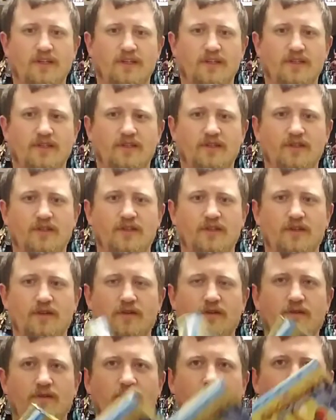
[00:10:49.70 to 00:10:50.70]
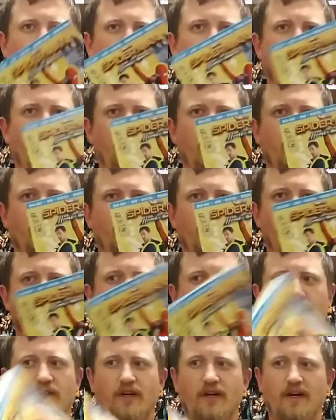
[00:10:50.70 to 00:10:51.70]
does theirs, though. I always love the
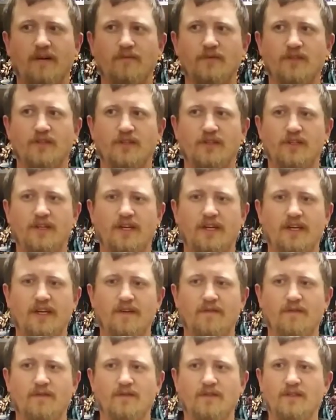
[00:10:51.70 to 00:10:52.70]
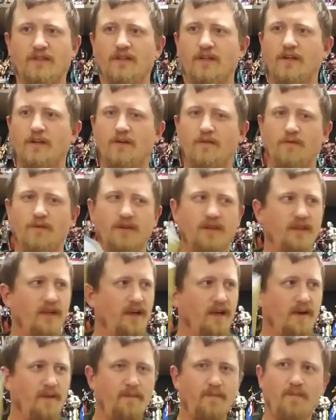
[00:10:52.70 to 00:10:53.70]
book option to take gifts with
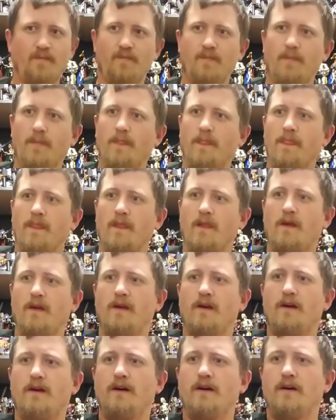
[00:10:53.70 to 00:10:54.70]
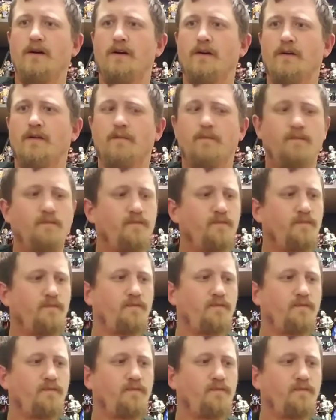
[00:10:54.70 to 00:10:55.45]
that. Um,